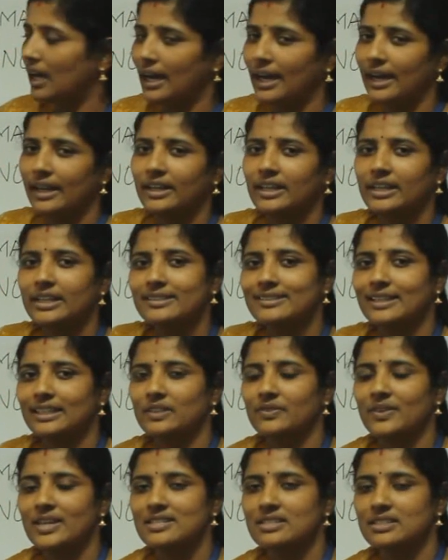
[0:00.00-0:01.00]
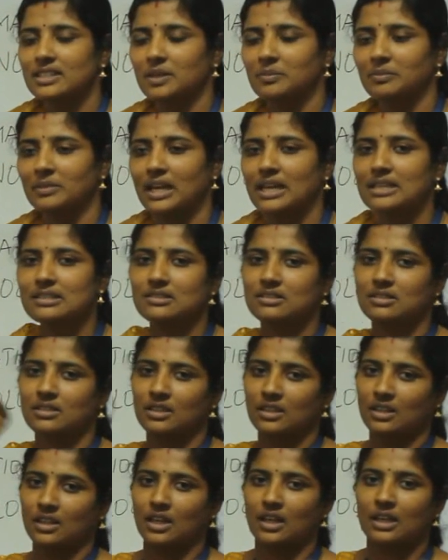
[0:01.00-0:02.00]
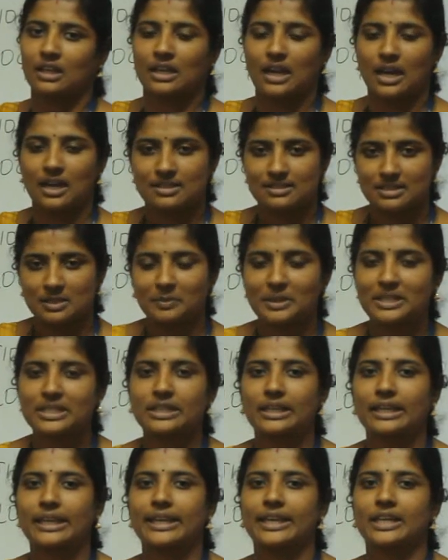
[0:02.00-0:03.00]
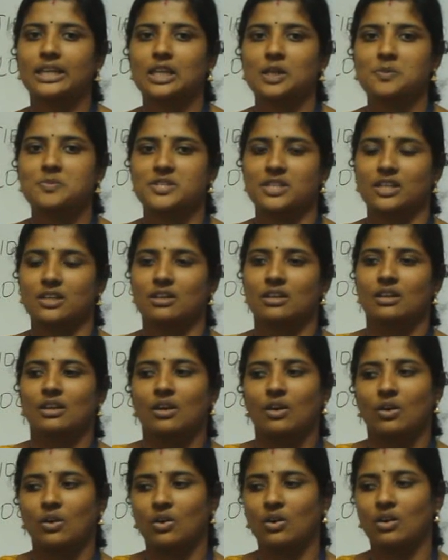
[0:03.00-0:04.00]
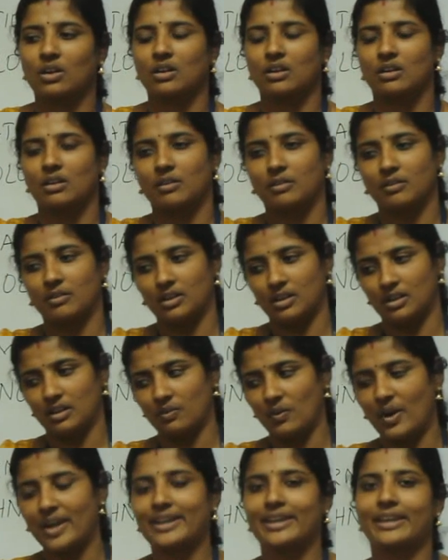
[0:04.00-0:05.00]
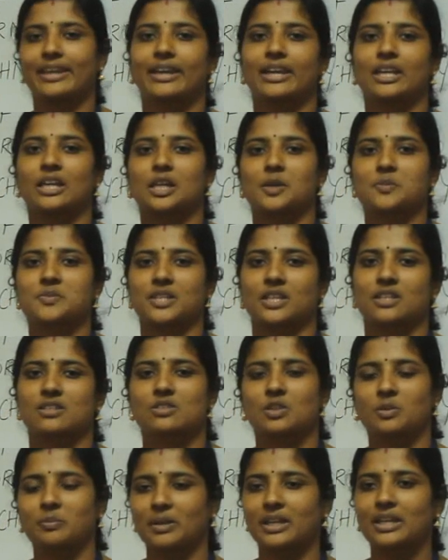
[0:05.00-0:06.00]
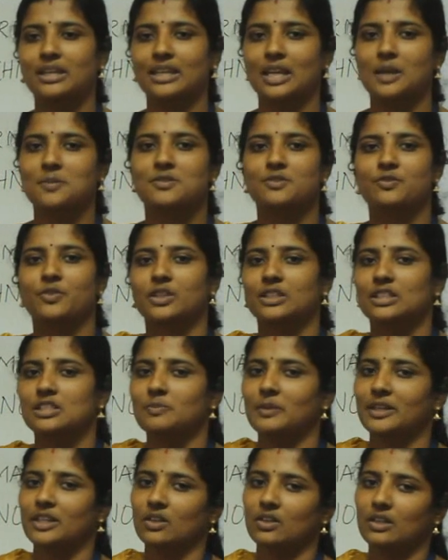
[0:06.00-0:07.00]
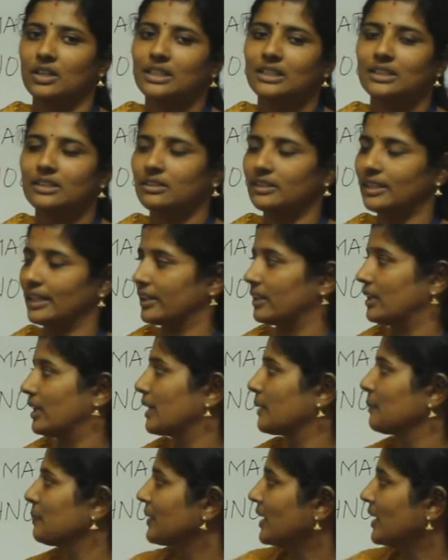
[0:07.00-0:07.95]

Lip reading: And it is otherwise termed as symmetric key encryption or one key encryption. So many names for this particular technique.